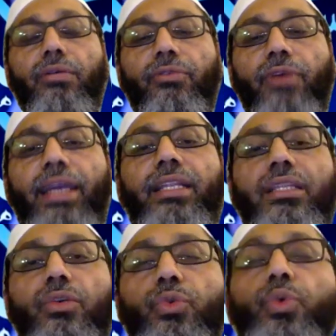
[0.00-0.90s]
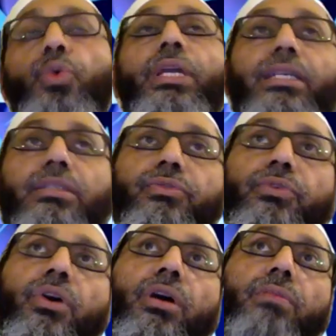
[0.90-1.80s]
find the rulings
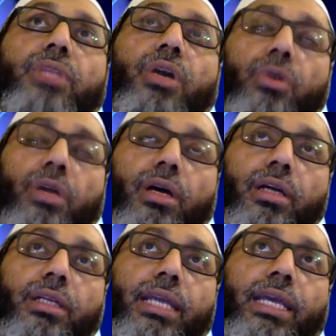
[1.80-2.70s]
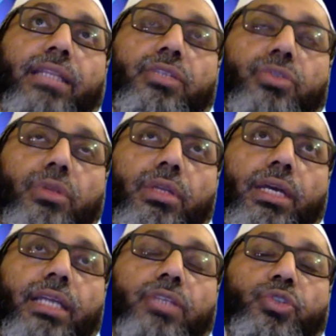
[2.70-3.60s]
from the Quran and the Sunnah
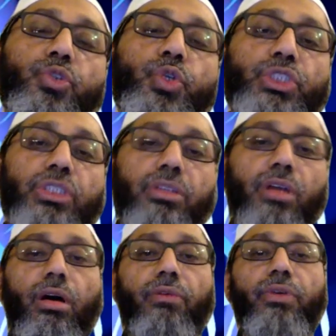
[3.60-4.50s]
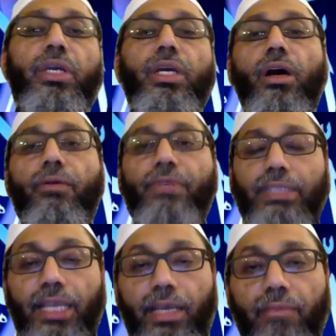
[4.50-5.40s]
and the sources of
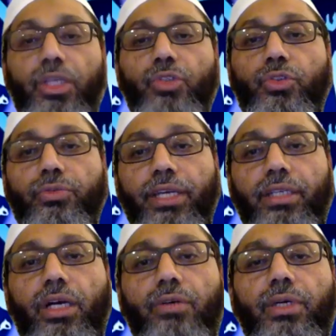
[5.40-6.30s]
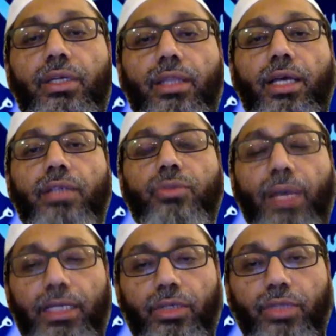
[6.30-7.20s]
Islam to find out what Allah
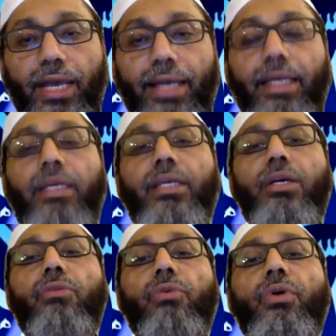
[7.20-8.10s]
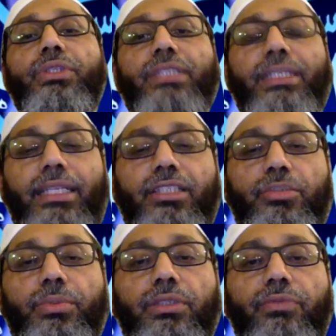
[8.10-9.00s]
subhanahu wa ta'ala wants in a
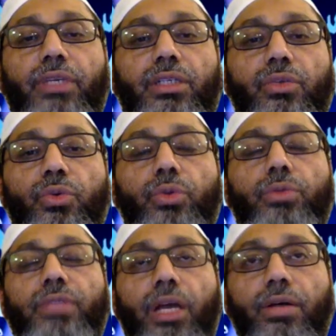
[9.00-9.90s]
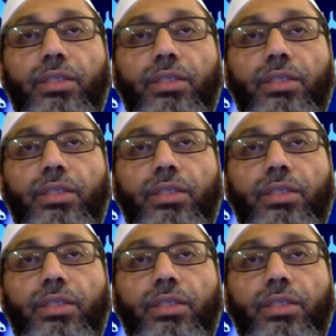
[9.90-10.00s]
specific rule. Now,